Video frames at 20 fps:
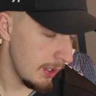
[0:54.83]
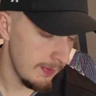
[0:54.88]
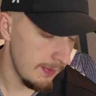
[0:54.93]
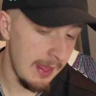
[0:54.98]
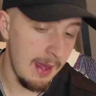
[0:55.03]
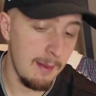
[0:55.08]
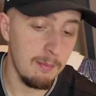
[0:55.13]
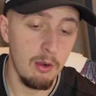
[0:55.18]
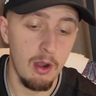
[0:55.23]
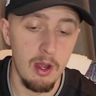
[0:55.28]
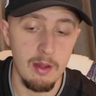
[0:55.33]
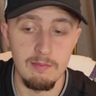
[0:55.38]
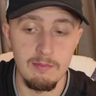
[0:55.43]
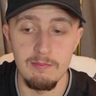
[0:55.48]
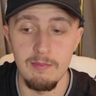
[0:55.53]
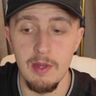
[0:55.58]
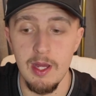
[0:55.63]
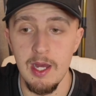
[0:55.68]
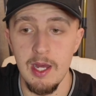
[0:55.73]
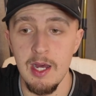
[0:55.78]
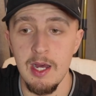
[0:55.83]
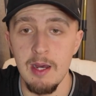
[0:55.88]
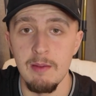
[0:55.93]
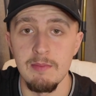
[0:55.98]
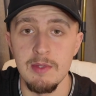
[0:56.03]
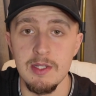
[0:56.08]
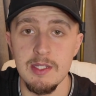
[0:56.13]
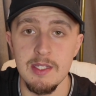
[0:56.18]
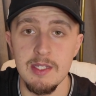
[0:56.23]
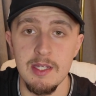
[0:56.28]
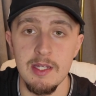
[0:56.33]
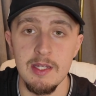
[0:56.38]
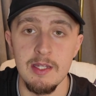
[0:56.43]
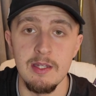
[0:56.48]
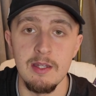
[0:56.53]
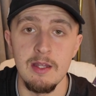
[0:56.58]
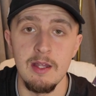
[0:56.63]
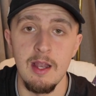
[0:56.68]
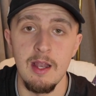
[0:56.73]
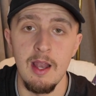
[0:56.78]
that Prime
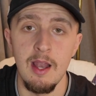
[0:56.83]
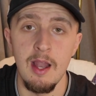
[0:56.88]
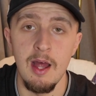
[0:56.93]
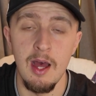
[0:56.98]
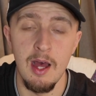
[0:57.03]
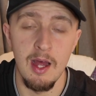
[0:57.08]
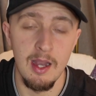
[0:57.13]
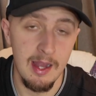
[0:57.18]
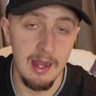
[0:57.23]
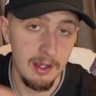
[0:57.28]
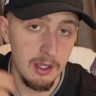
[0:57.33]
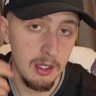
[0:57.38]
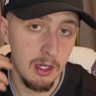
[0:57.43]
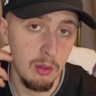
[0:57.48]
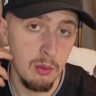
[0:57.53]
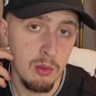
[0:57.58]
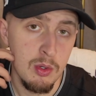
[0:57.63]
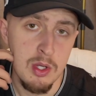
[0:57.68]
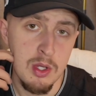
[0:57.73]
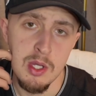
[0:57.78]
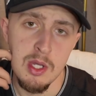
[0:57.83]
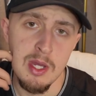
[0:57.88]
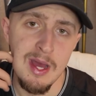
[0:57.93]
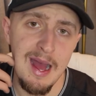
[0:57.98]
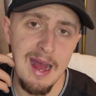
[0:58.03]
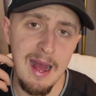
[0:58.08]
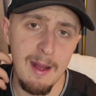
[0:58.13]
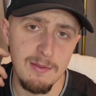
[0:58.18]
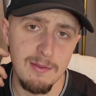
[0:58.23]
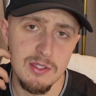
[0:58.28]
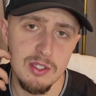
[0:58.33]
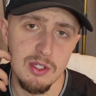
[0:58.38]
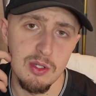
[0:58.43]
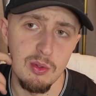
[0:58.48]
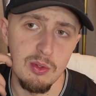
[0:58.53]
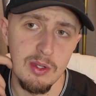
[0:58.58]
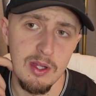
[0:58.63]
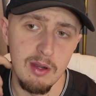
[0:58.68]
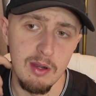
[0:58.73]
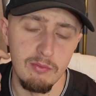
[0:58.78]
seated leg curl,
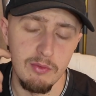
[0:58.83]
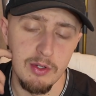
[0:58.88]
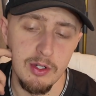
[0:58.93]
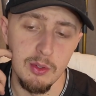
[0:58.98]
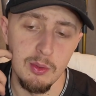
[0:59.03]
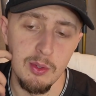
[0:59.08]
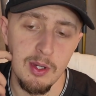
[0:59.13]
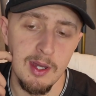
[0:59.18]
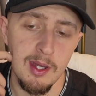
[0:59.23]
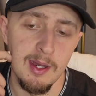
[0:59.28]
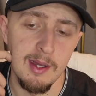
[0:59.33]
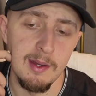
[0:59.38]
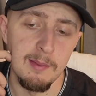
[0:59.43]
absolutely unreal.